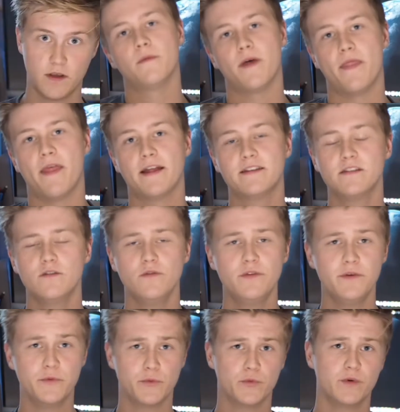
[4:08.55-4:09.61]
And that's the
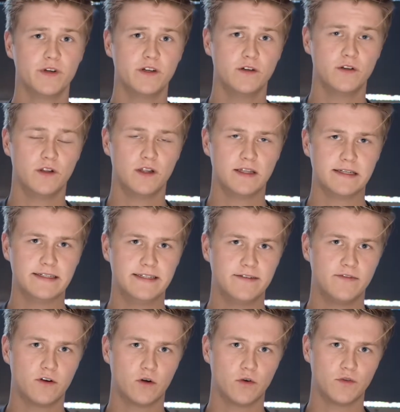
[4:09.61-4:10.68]
only real
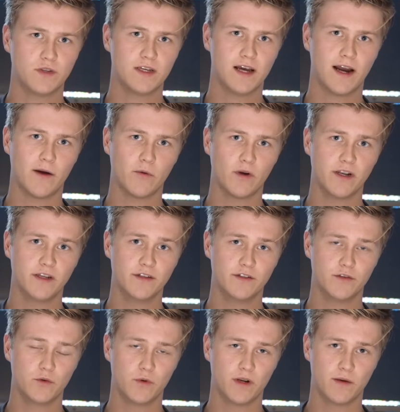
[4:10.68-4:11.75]
difficulty I run
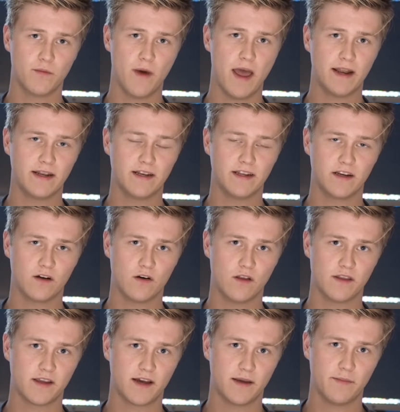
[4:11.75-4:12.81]
into when I'm editing on
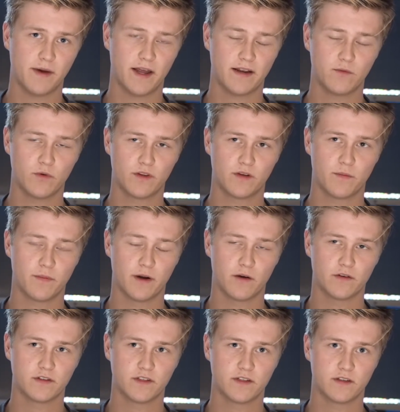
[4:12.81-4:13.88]
the iPad with
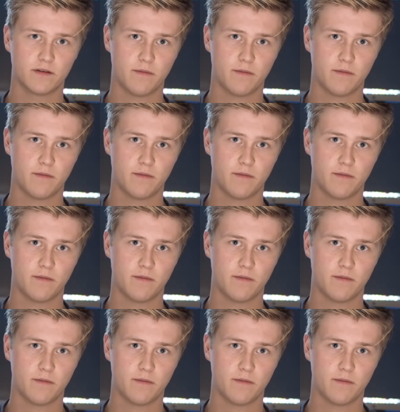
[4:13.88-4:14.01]
comparison to the